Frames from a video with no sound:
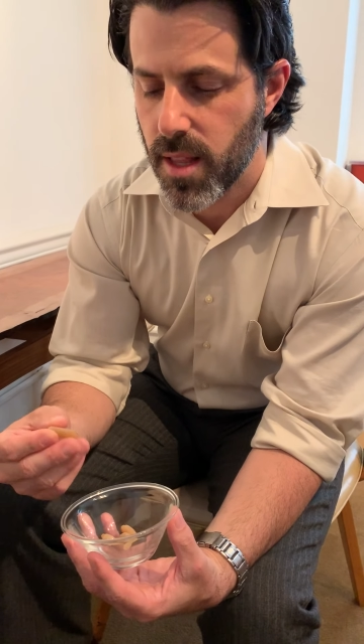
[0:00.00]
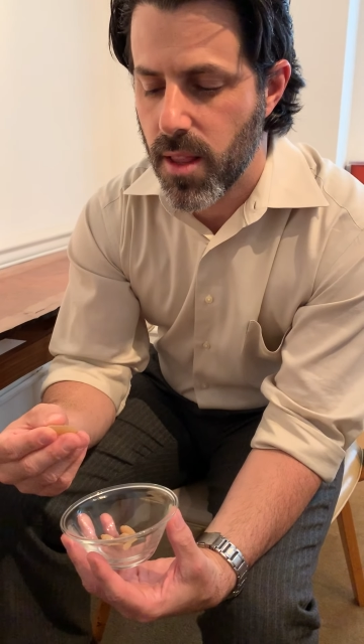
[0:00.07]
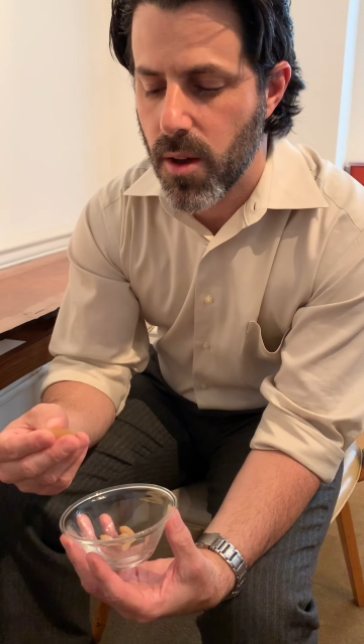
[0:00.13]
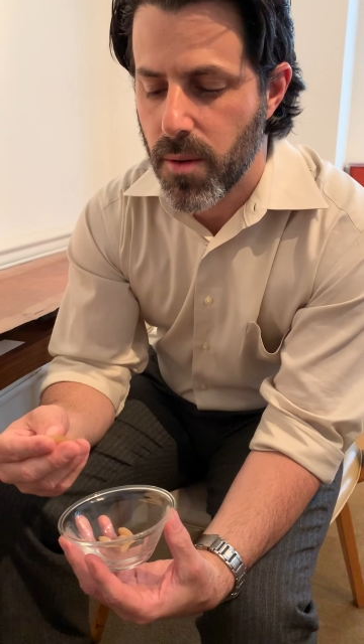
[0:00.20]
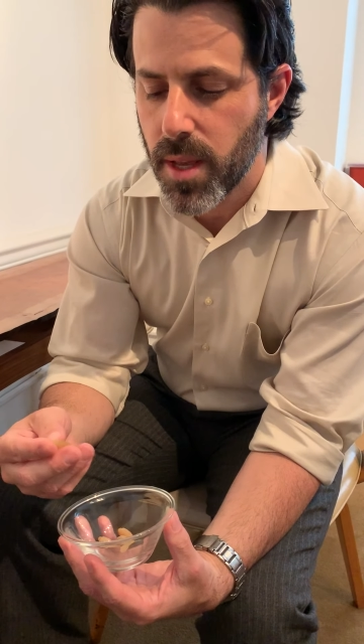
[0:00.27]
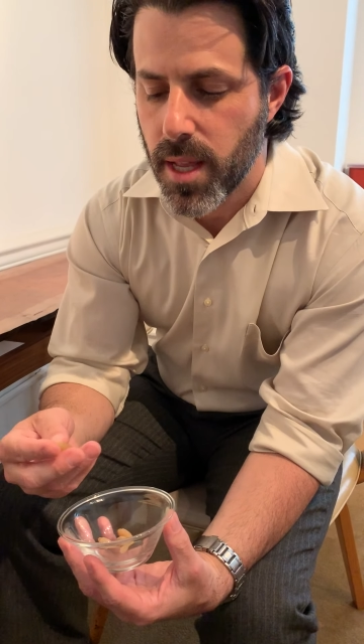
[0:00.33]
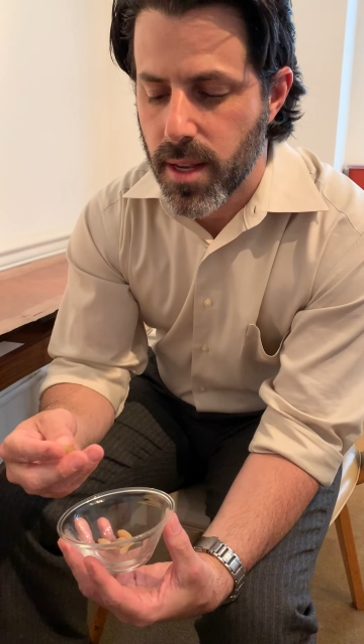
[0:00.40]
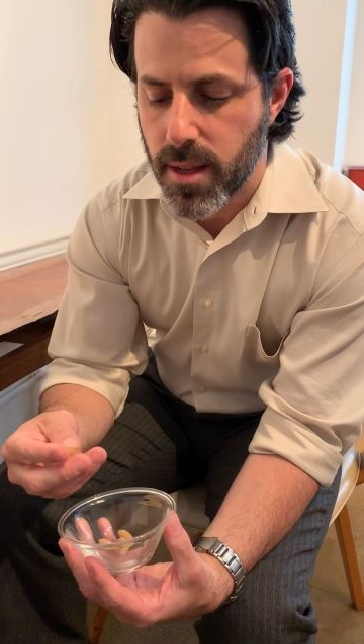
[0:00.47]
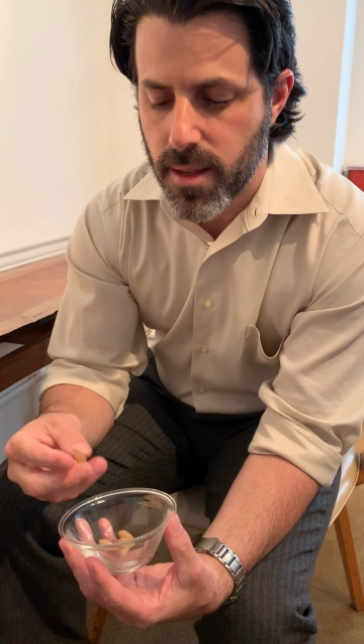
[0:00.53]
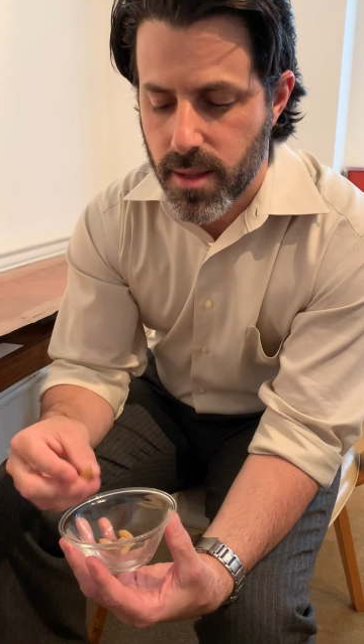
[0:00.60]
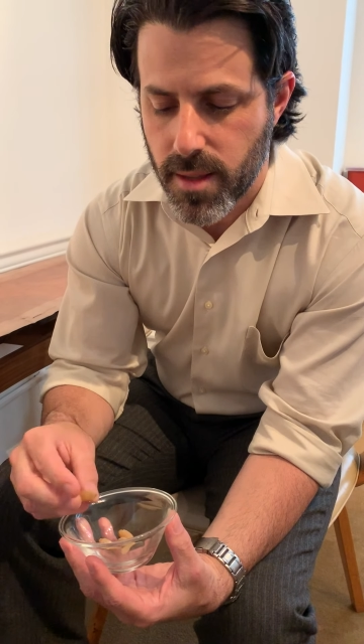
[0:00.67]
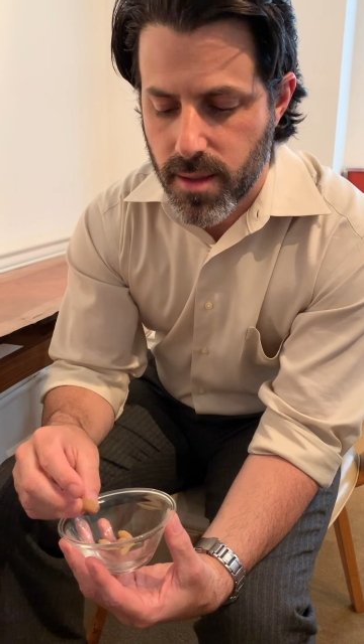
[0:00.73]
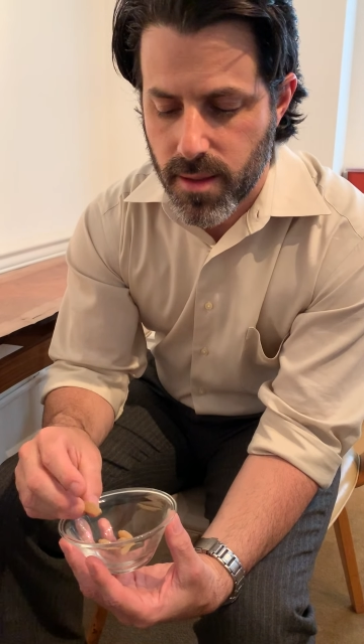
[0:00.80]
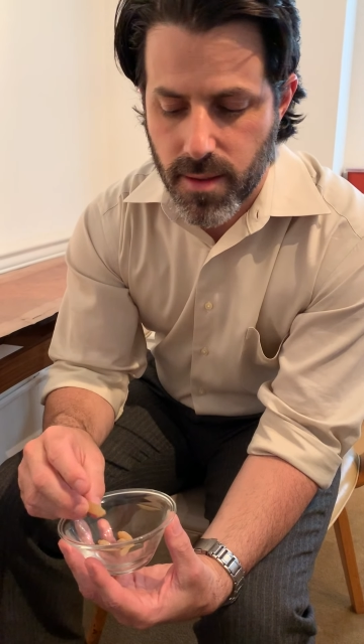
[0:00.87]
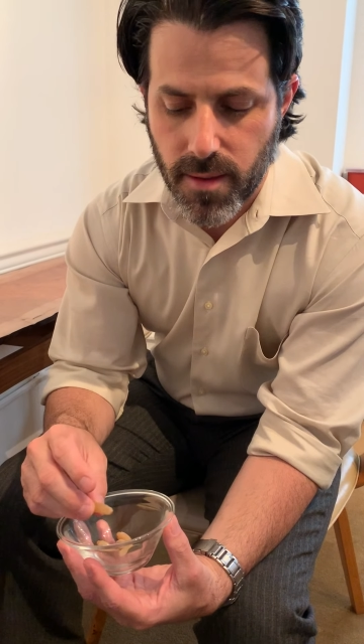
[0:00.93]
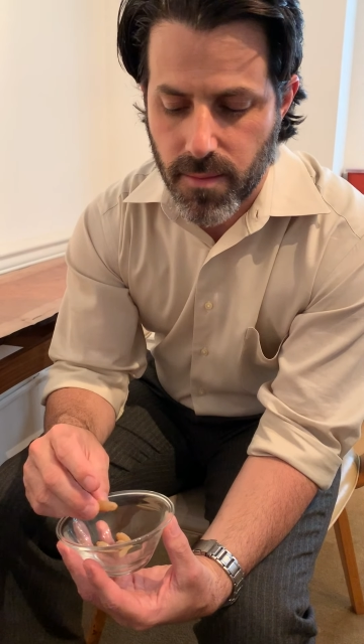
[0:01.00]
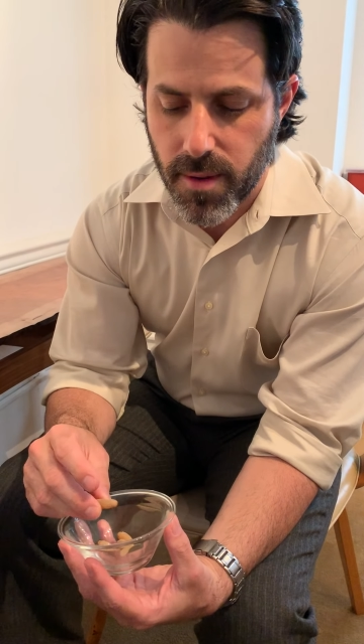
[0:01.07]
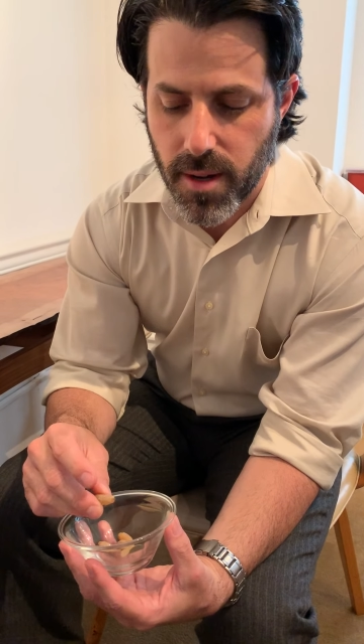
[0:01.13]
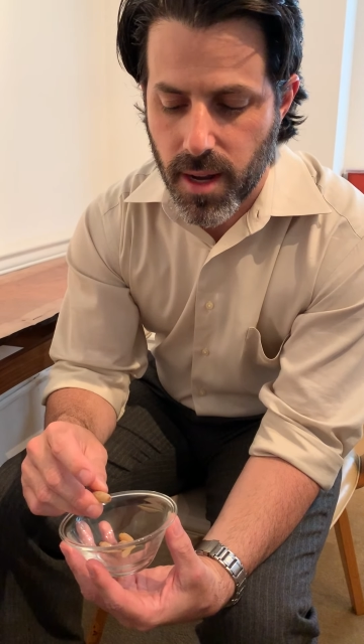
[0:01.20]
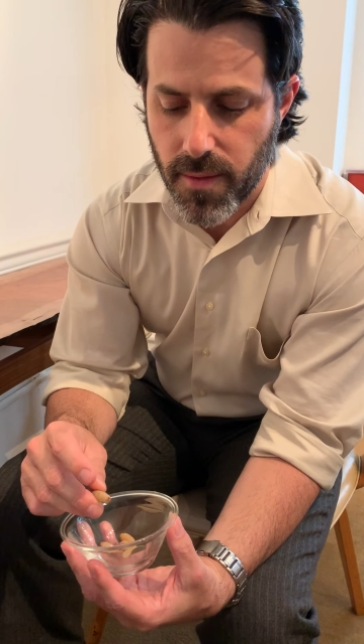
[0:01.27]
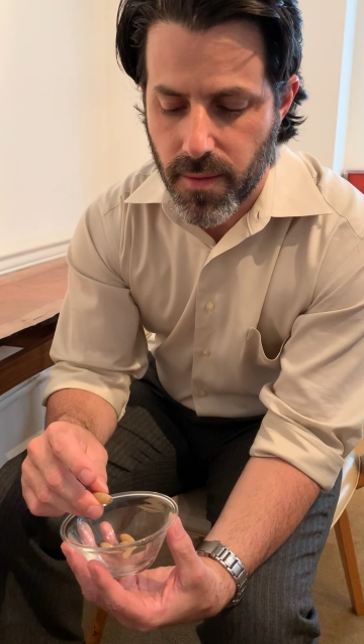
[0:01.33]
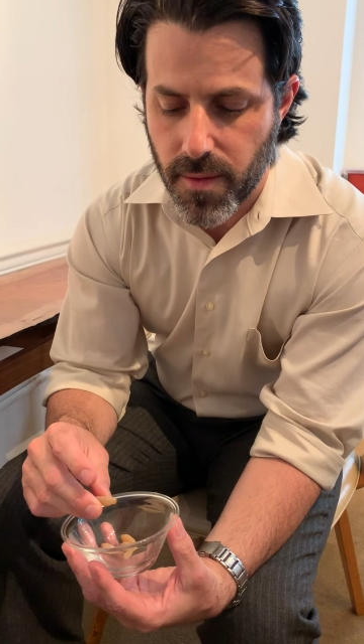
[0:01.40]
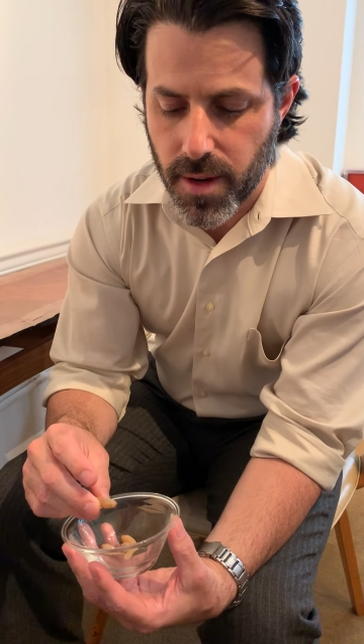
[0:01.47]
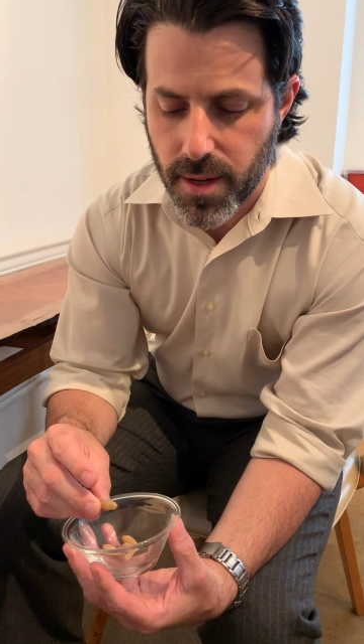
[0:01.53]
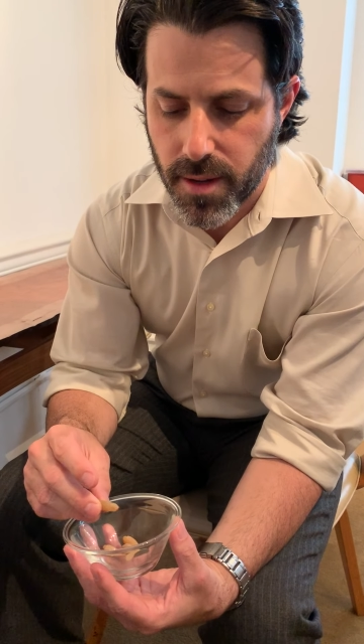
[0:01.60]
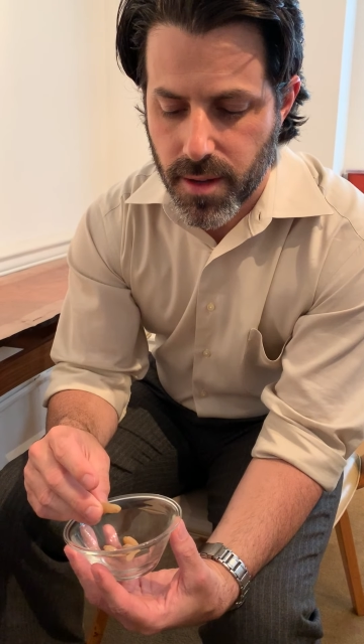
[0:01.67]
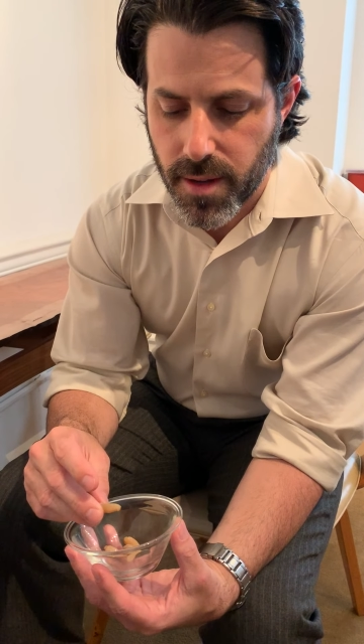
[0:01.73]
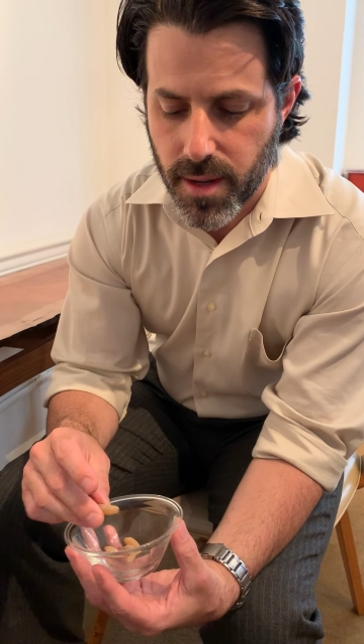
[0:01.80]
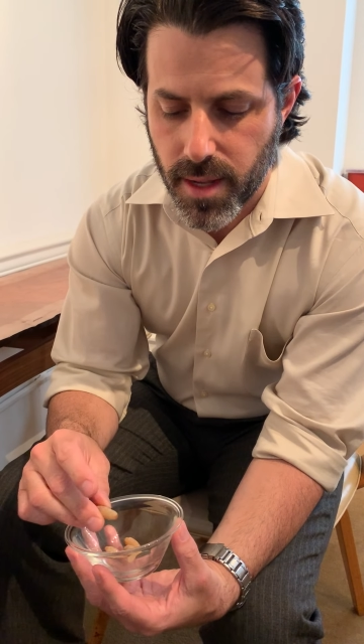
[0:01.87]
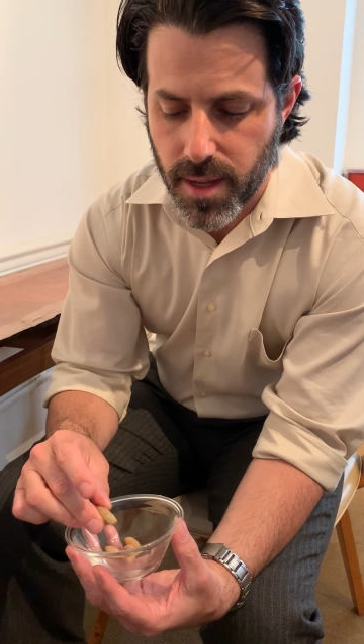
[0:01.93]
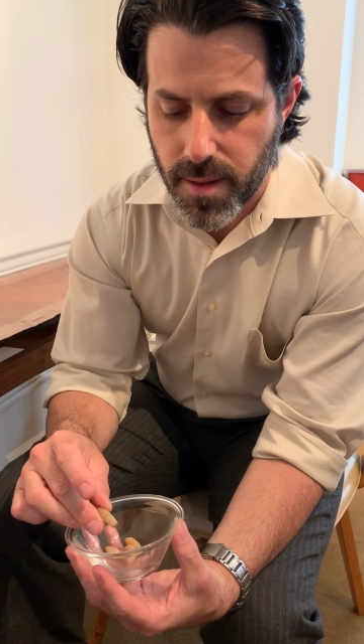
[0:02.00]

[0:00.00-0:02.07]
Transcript: low heat, so we don't have a very good